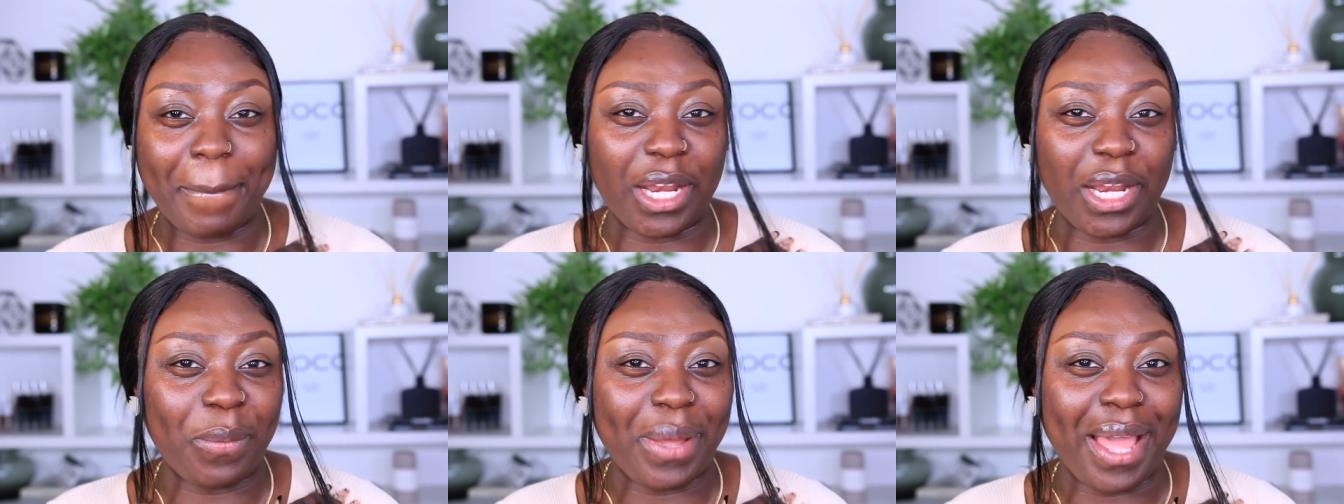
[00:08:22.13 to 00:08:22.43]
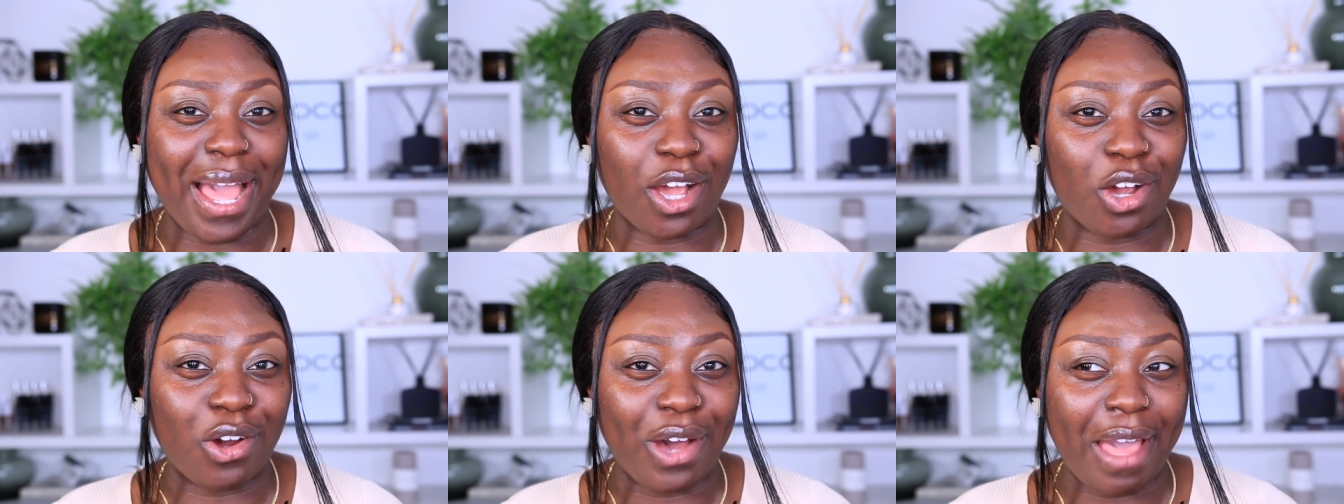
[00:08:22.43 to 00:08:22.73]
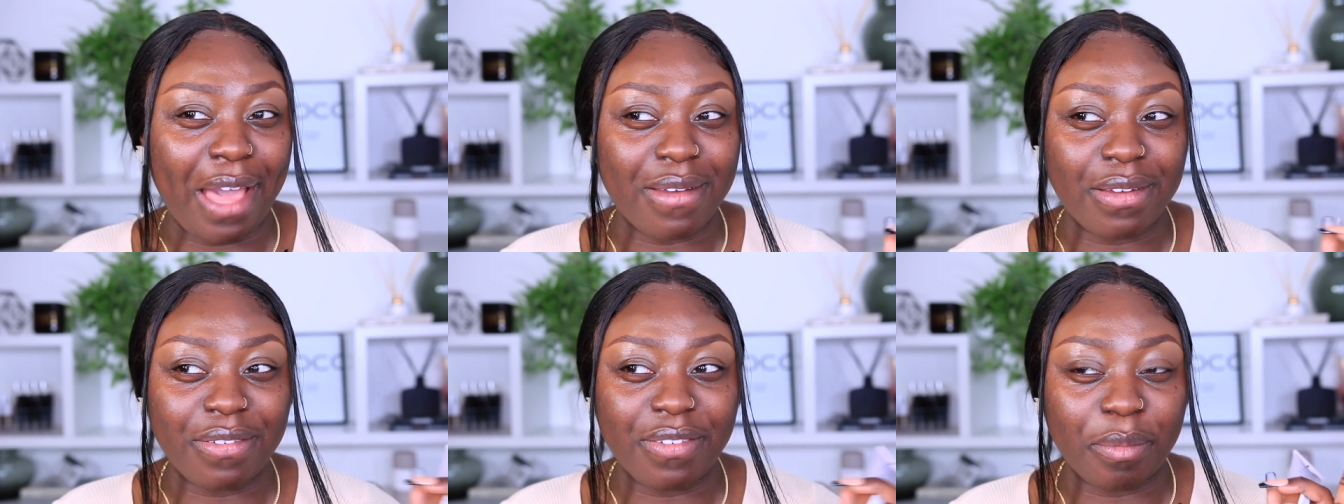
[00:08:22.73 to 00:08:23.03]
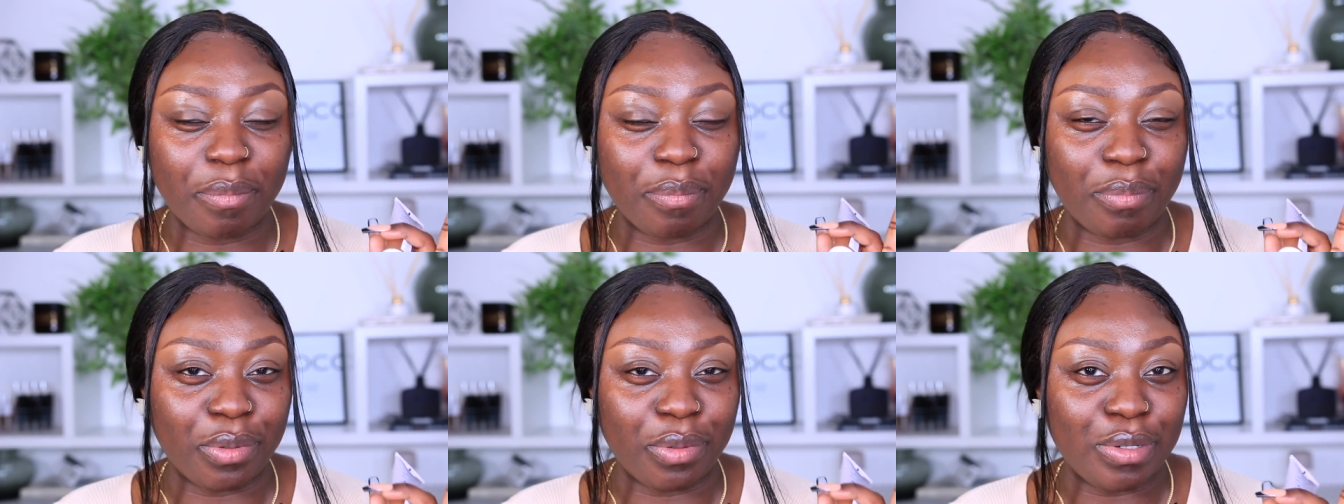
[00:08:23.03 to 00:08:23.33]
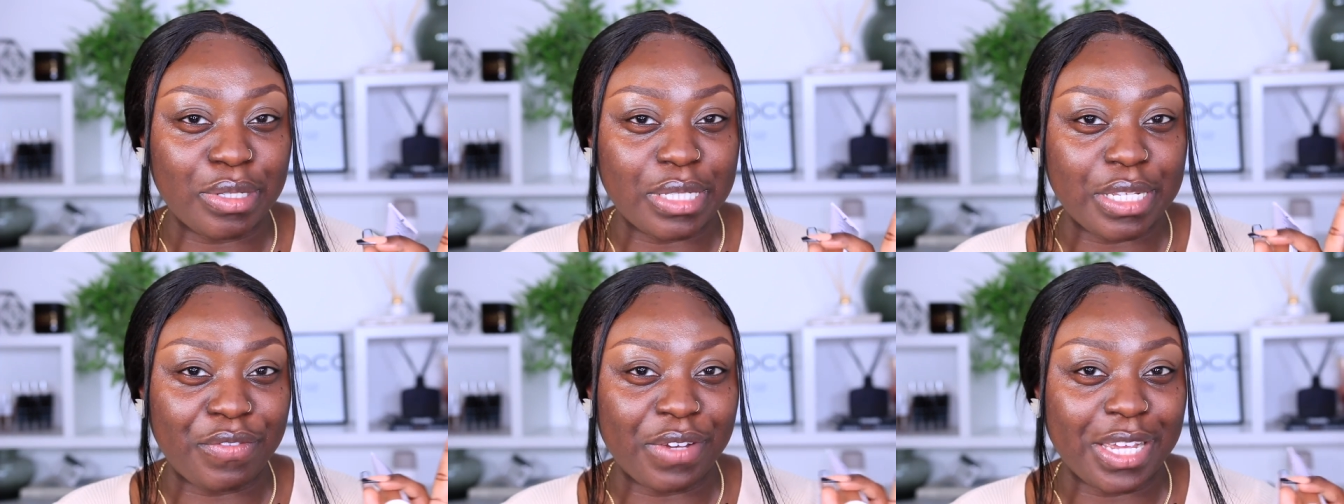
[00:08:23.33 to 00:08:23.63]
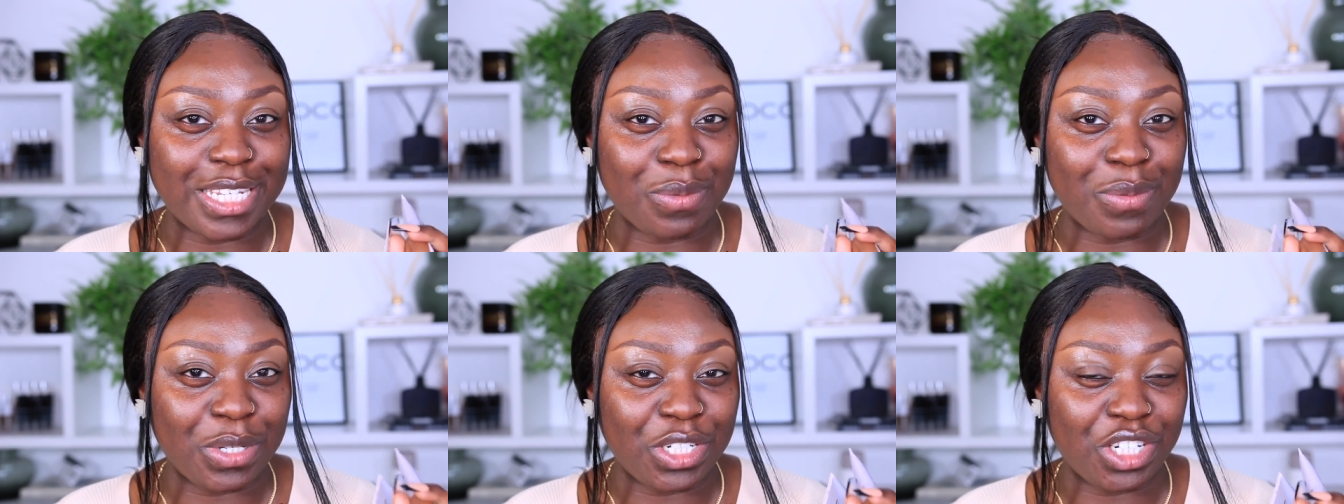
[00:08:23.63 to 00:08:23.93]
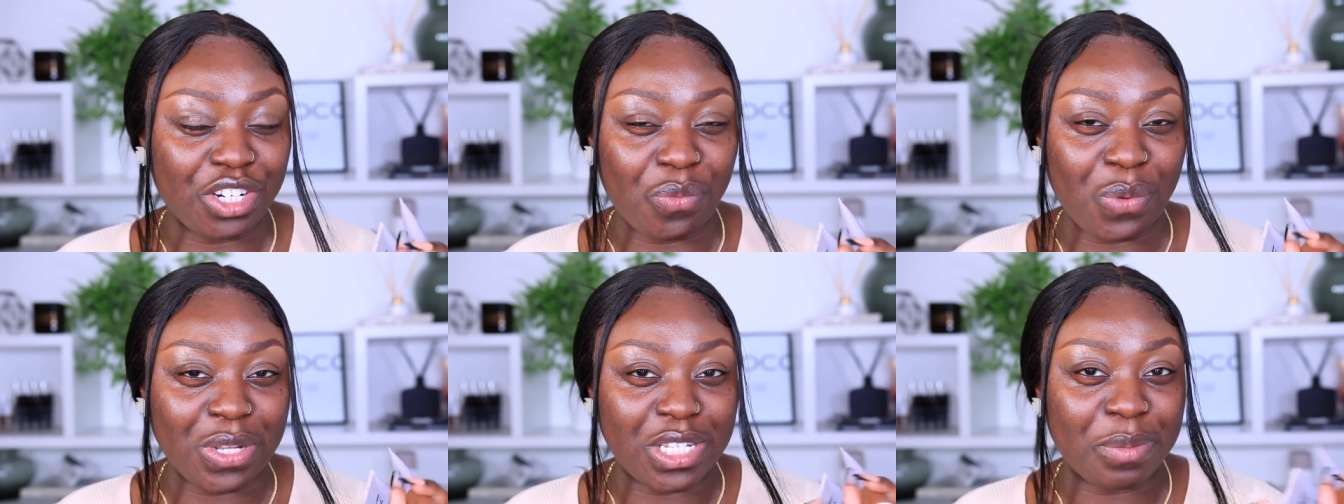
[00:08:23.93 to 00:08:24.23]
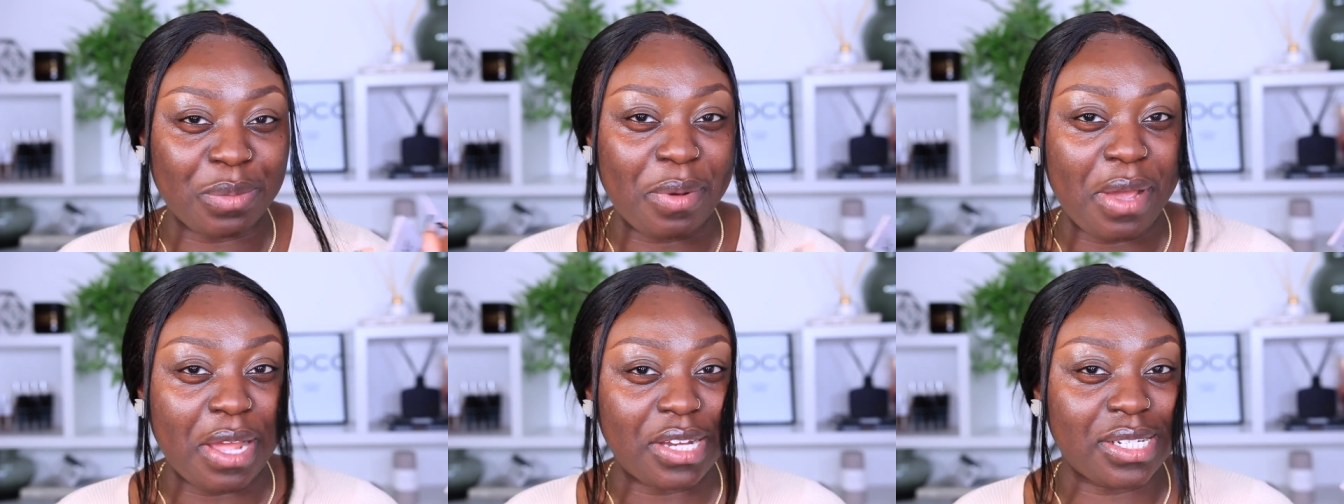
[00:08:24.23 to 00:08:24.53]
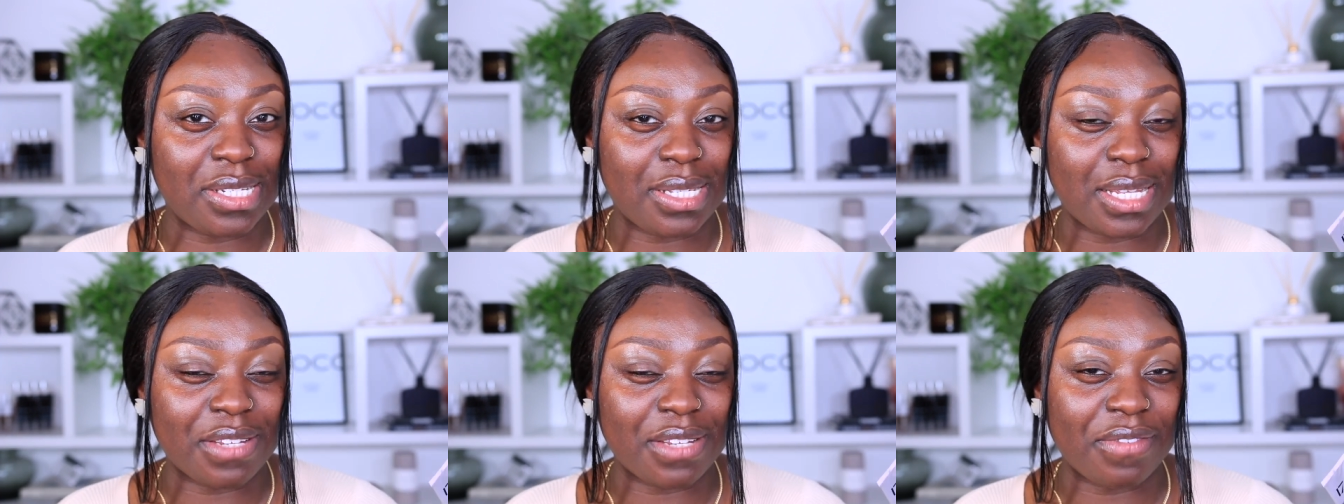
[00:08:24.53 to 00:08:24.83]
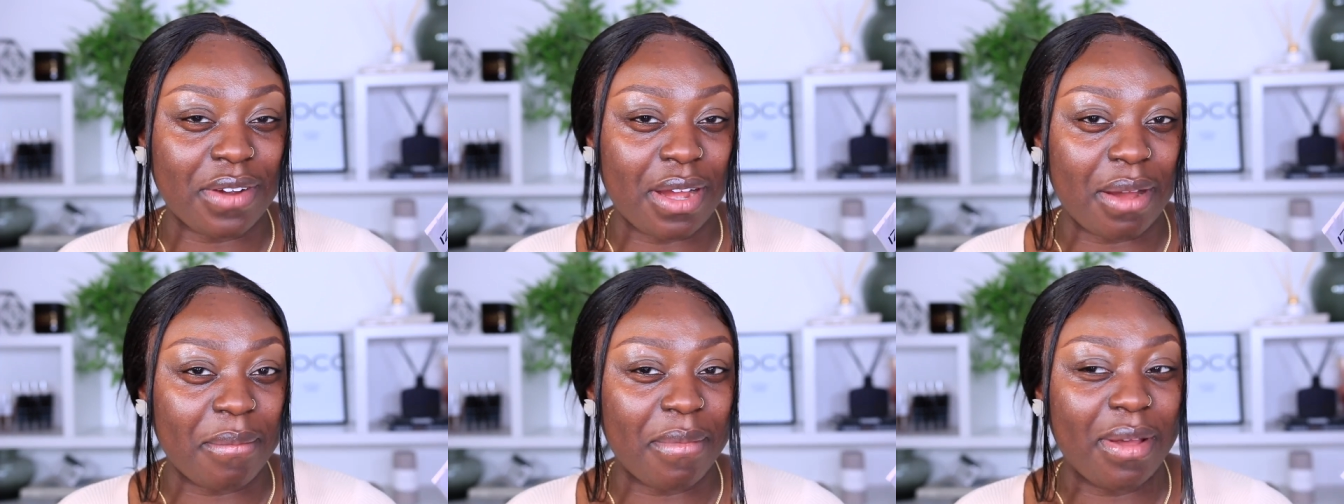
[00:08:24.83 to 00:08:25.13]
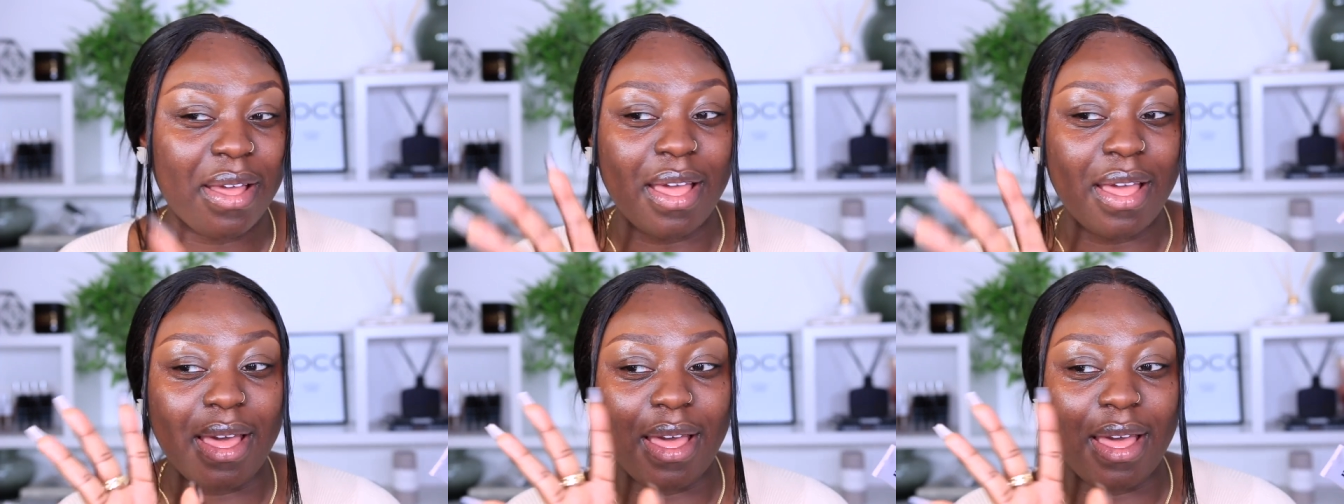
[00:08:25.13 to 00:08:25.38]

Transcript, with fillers: By the way, I got it from Boots, if you guys are wondering where to purchase this from.